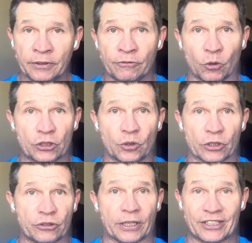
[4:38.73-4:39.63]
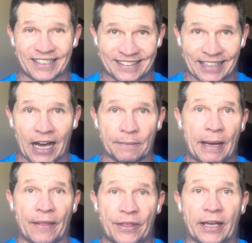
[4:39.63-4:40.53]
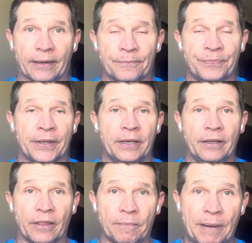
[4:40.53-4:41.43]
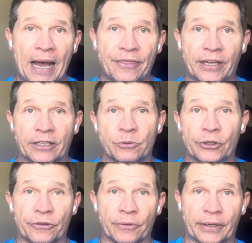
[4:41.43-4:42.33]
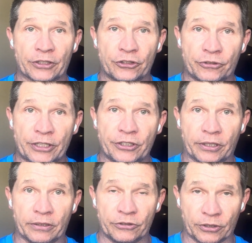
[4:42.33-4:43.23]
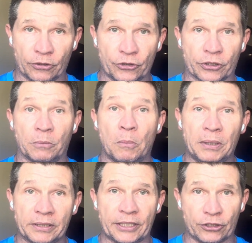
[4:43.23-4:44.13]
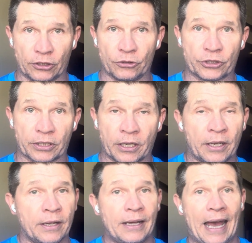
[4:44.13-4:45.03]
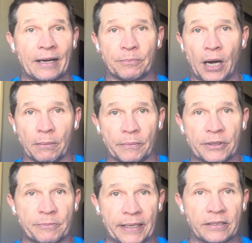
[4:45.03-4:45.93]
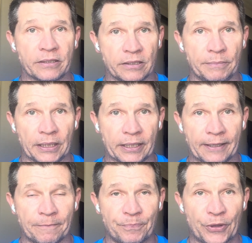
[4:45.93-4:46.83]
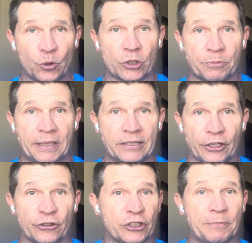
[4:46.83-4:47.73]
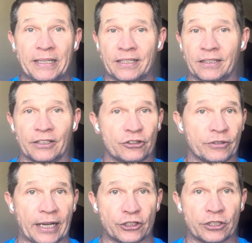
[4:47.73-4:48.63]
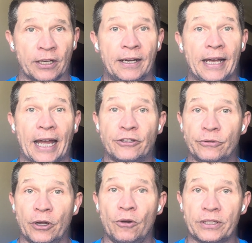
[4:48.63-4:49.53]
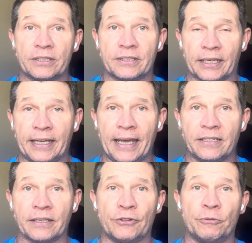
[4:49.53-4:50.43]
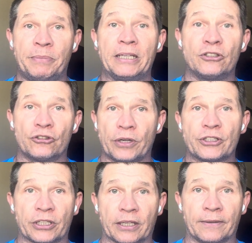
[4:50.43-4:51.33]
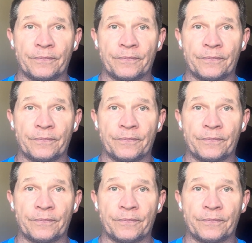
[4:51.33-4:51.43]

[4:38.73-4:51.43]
For sure, stretching is not a bad thing. The bad thing is when you're throwing a stretching solution, a mobility solution, at a problem that's based in stability, which means that you're just basically going to stretch. And you know this is the case if you've been stretching.